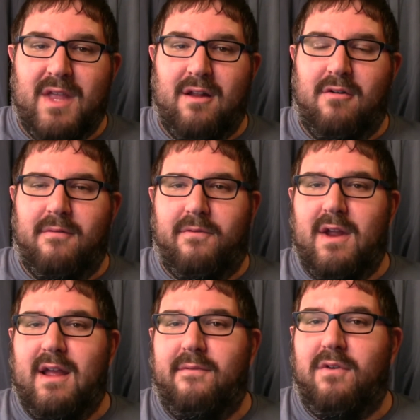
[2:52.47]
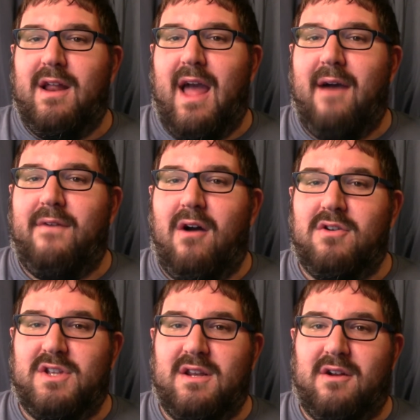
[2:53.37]
you know, three three and a half
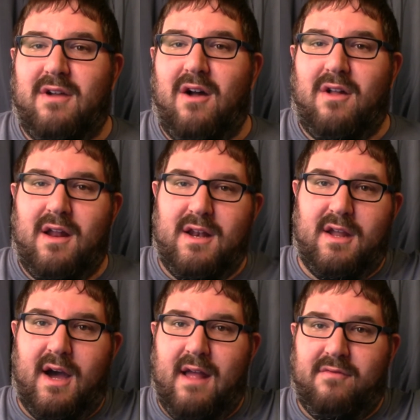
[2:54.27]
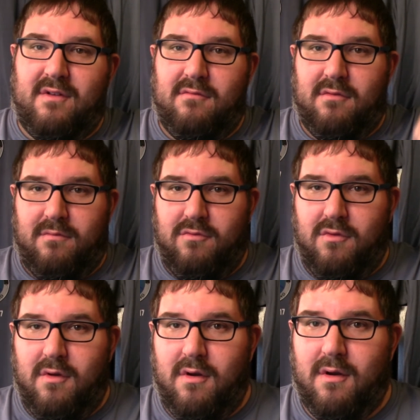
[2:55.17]
hours in, the crowd kind of dies and,
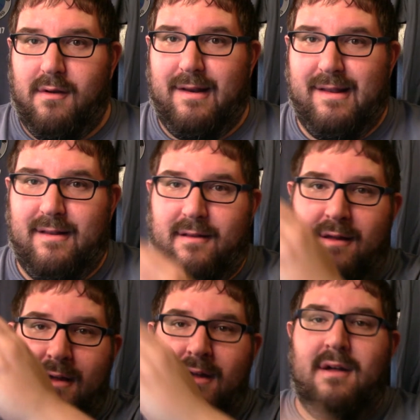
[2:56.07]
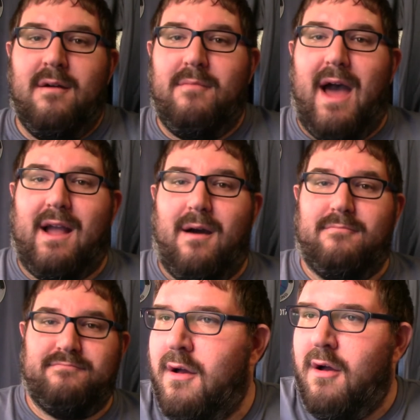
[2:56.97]
and back
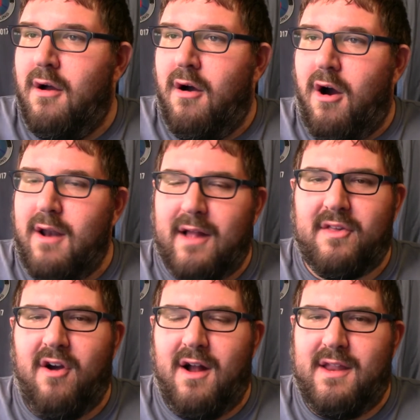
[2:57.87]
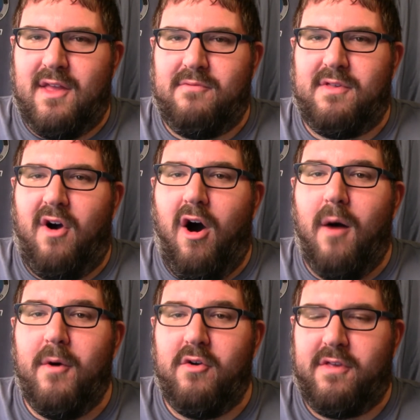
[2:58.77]
up. Our next contest was
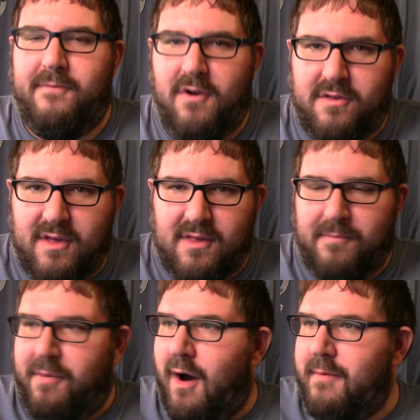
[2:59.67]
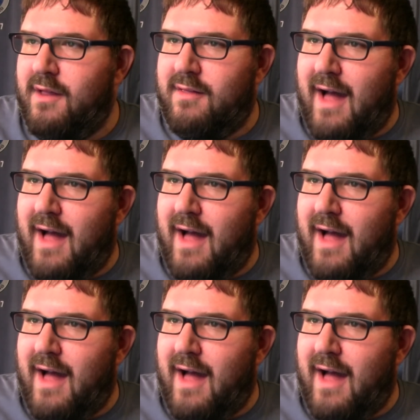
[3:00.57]
Omos versus Bobby